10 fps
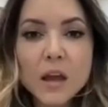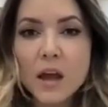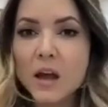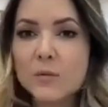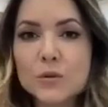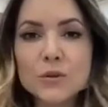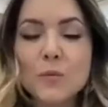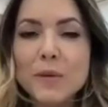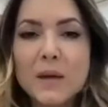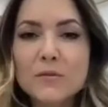I will
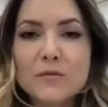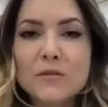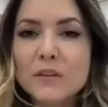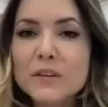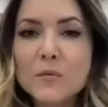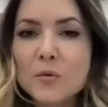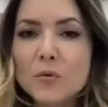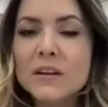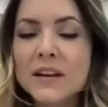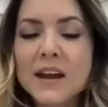not be able to fill them
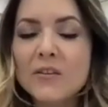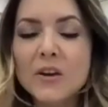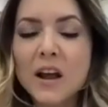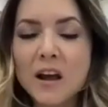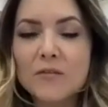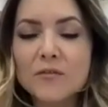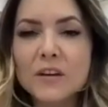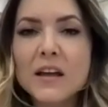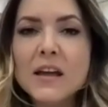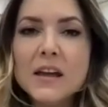all in an hour and a half.
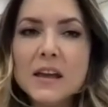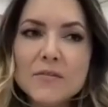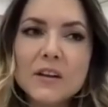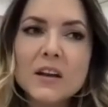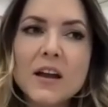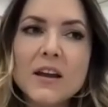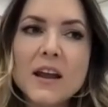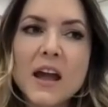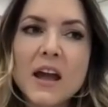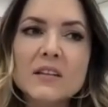If the client
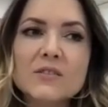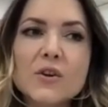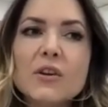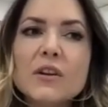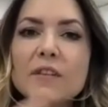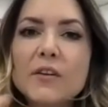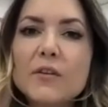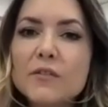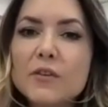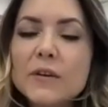has only
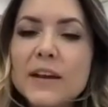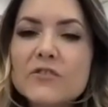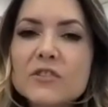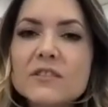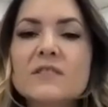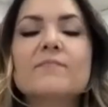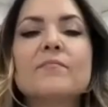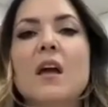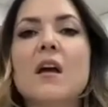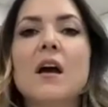very few lashes,
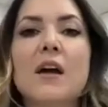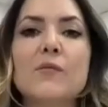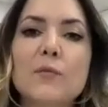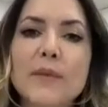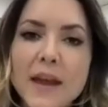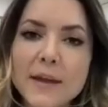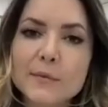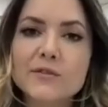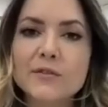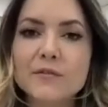I will be
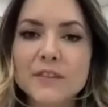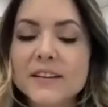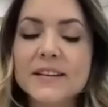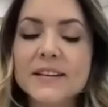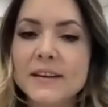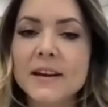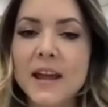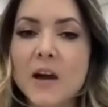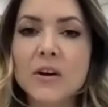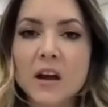able to fill it in an
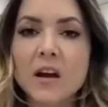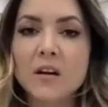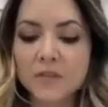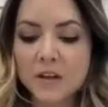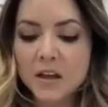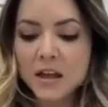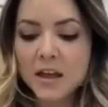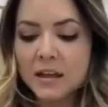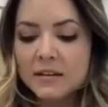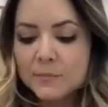hour and a half.
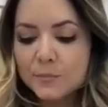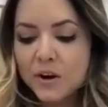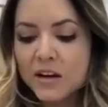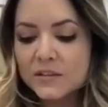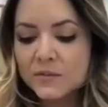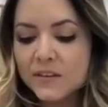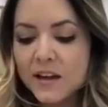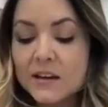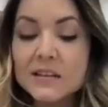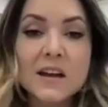And the price for
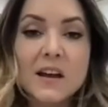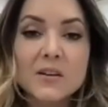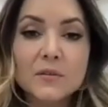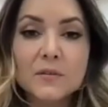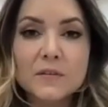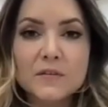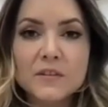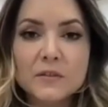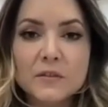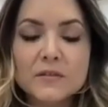that is
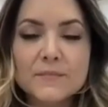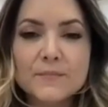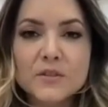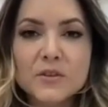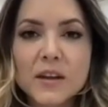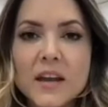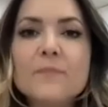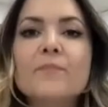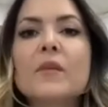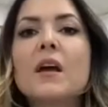$150. So
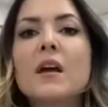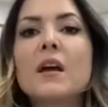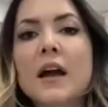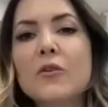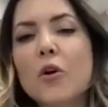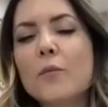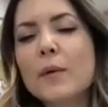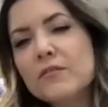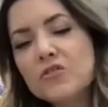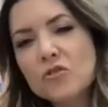again, I go
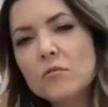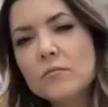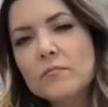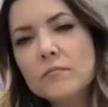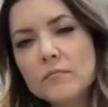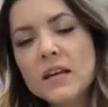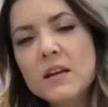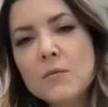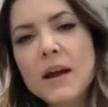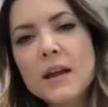by visual in
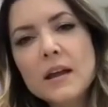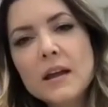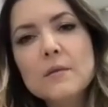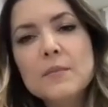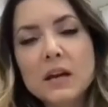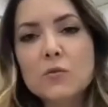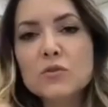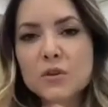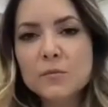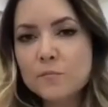a way, but I
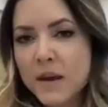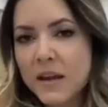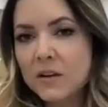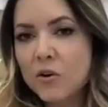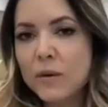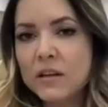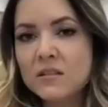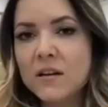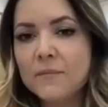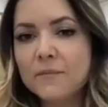also mainly go by
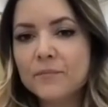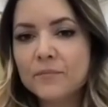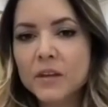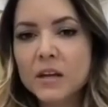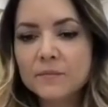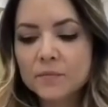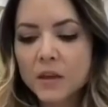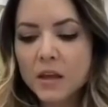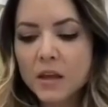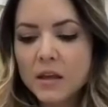time. Yeah.
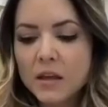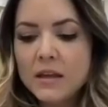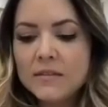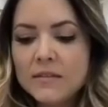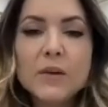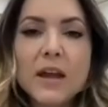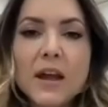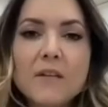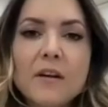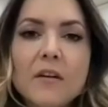Then we
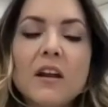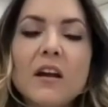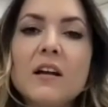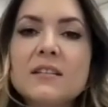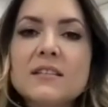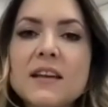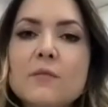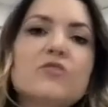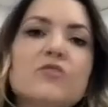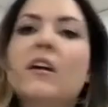have our last
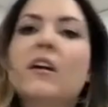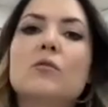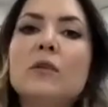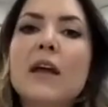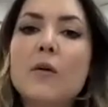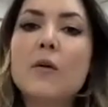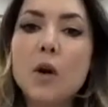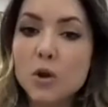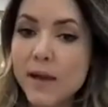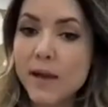set, which I call our
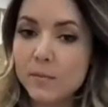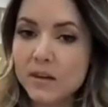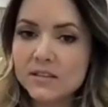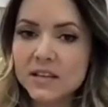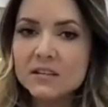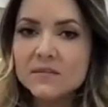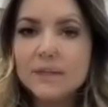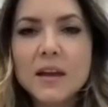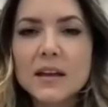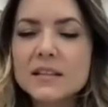Oh Baby set.
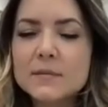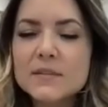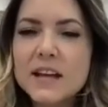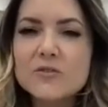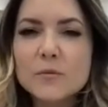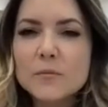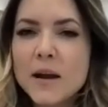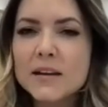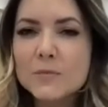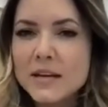At some stage, we
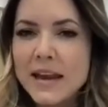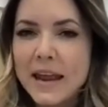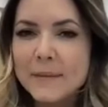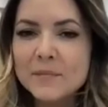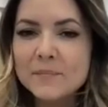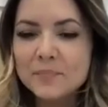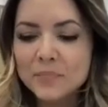might rename them,